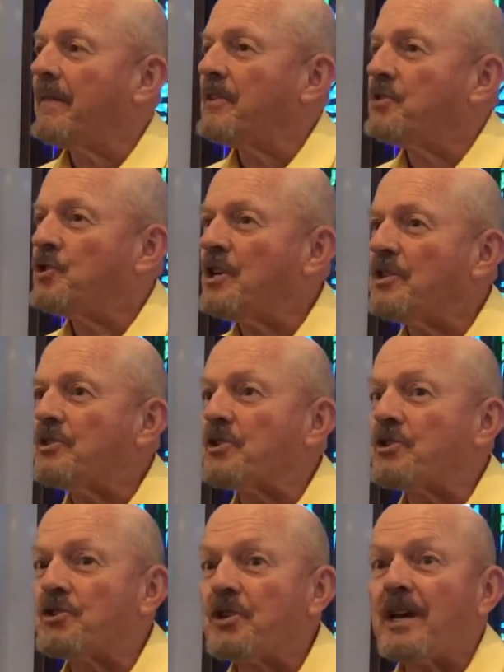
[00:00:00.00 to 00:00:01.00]

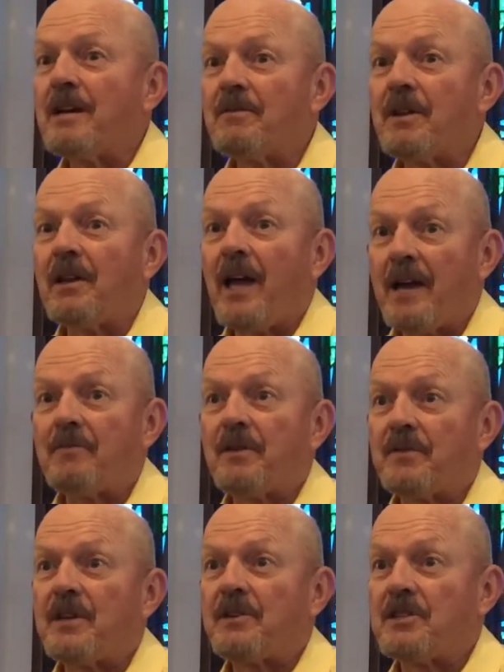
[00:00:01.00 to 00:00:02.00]
Jesus saved the life
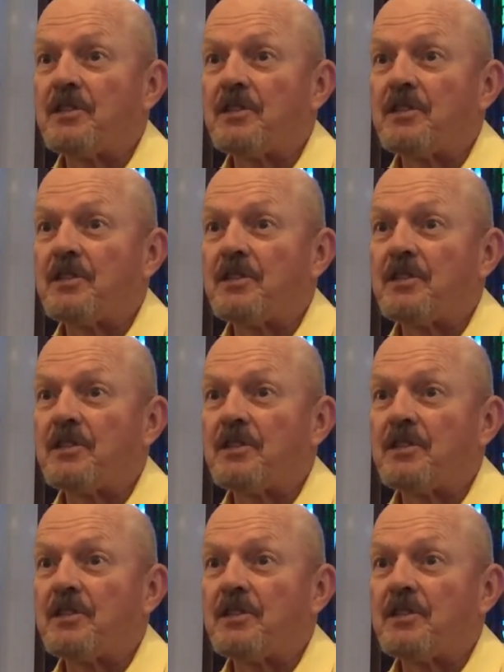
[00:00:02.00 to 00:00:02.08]
of his